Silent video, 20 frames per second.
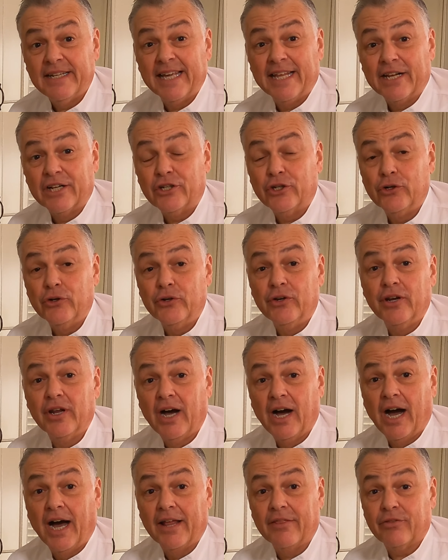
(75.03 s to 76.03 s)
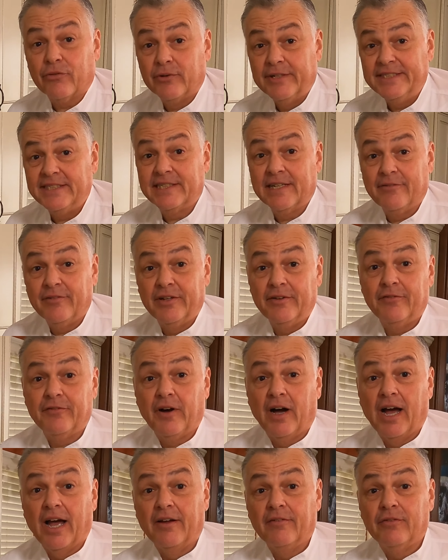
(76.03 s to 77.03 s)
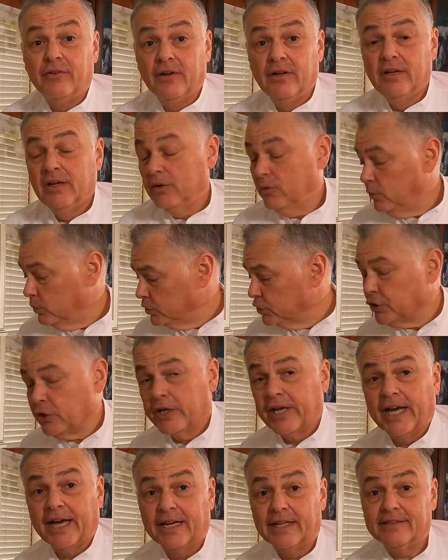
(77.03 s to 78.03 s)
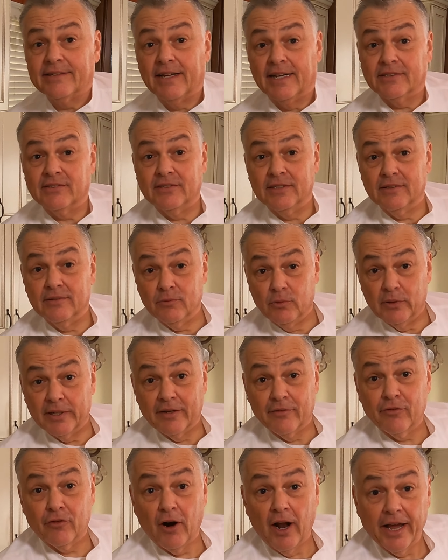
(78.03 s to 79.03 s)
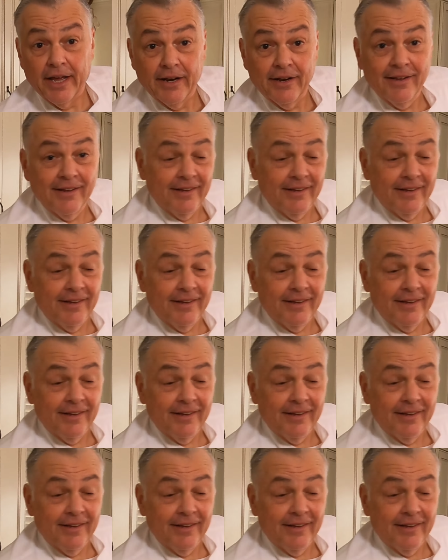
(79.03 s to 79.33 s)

get it good and hot, 375. We'll show you how to test it. We'll get frying.